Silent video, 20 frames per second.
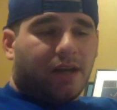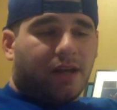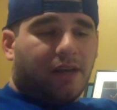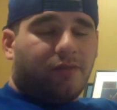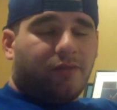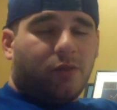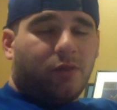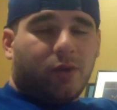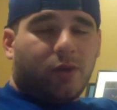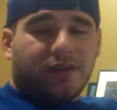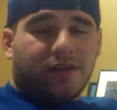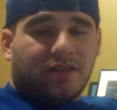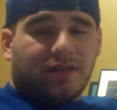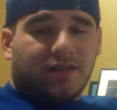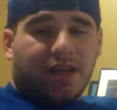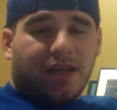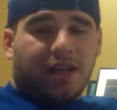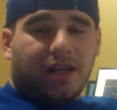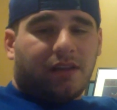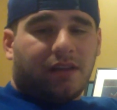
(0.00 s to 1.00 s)
if you didn't
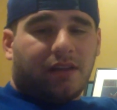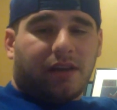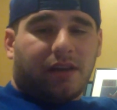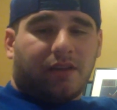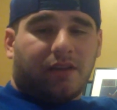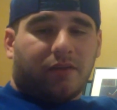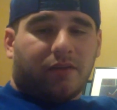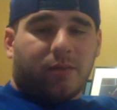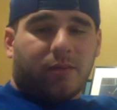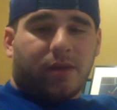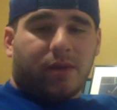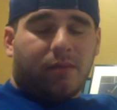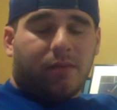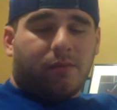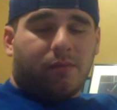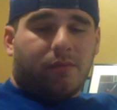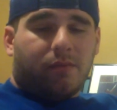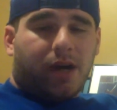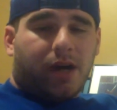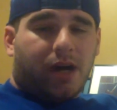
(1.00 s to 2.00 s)
see anything from
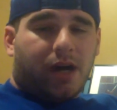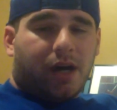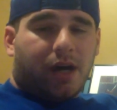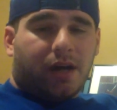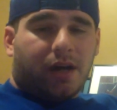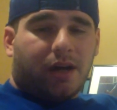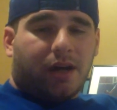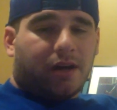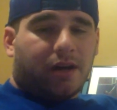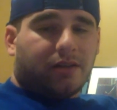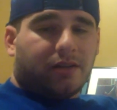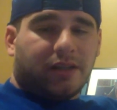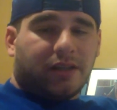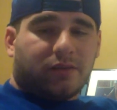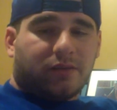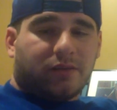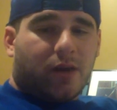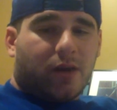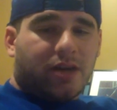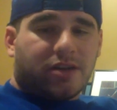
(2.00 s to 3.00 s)
him, or at
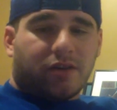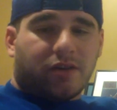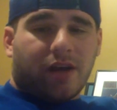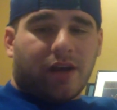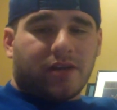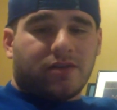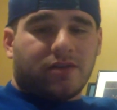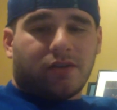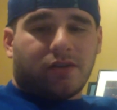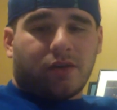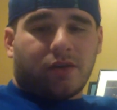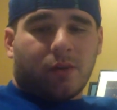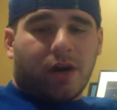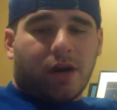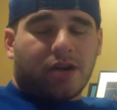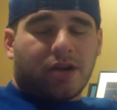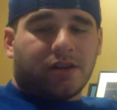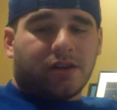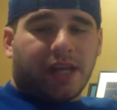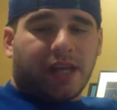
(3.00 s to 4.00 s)
least watching Red Zone or
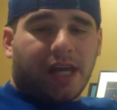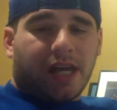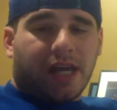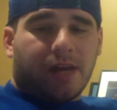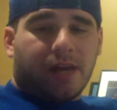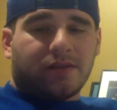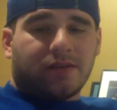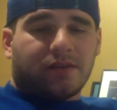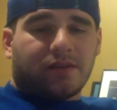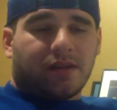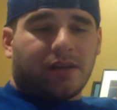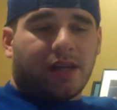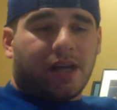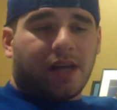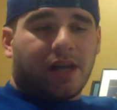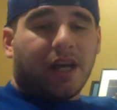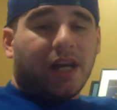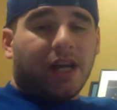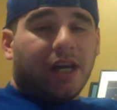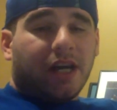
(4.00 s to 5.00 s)
watching the game on
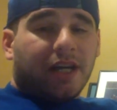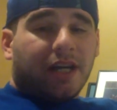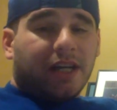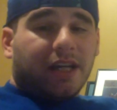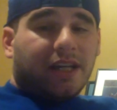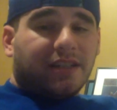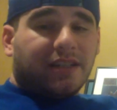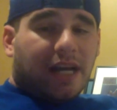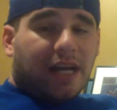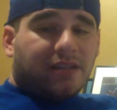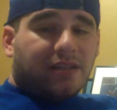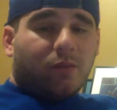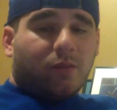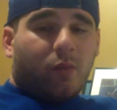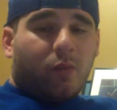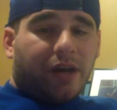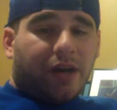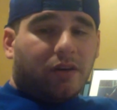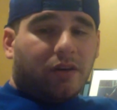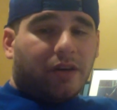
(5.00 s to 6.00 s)
Sunday, he's got some
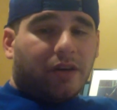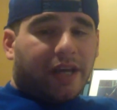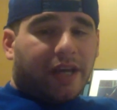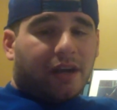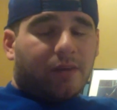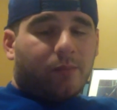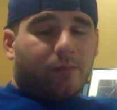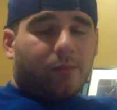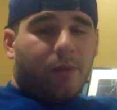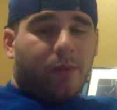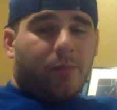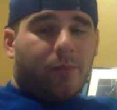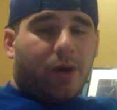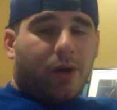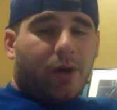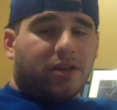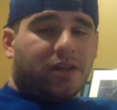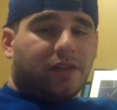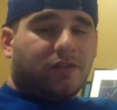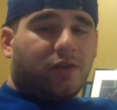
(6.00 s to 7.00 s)
wiggle. Like a
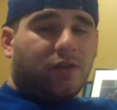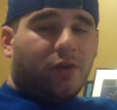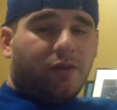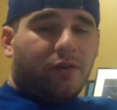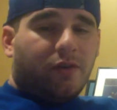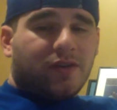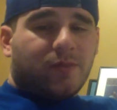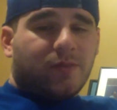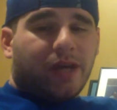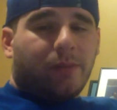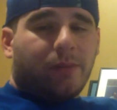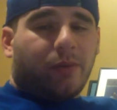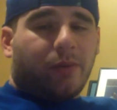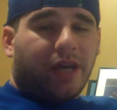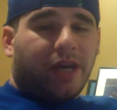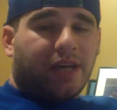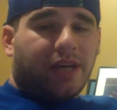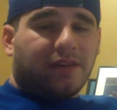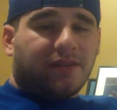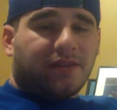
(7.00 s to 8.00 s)
bunch, 2 of his big
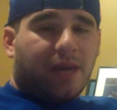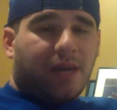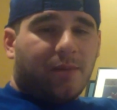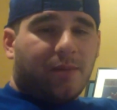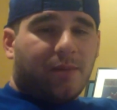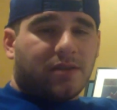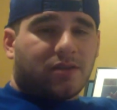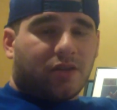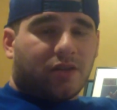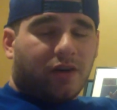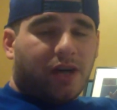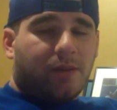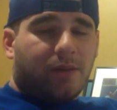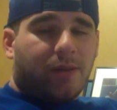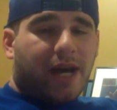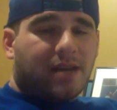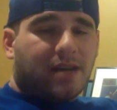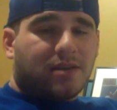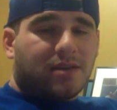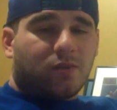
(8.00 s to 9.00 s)
plays came on screen
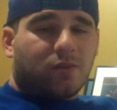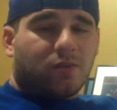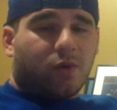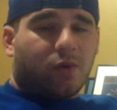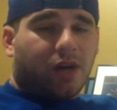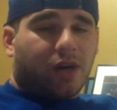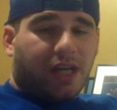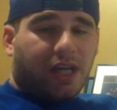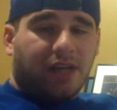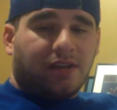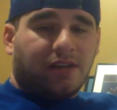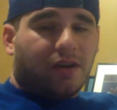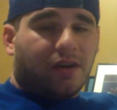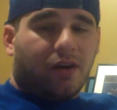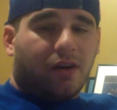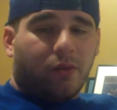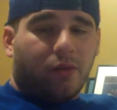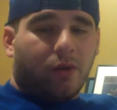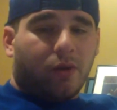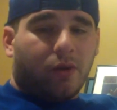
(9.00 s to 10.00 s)
passes where he did
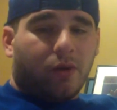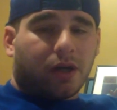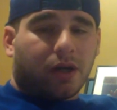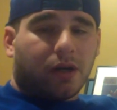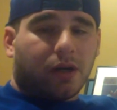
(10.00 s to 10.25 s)
all the work.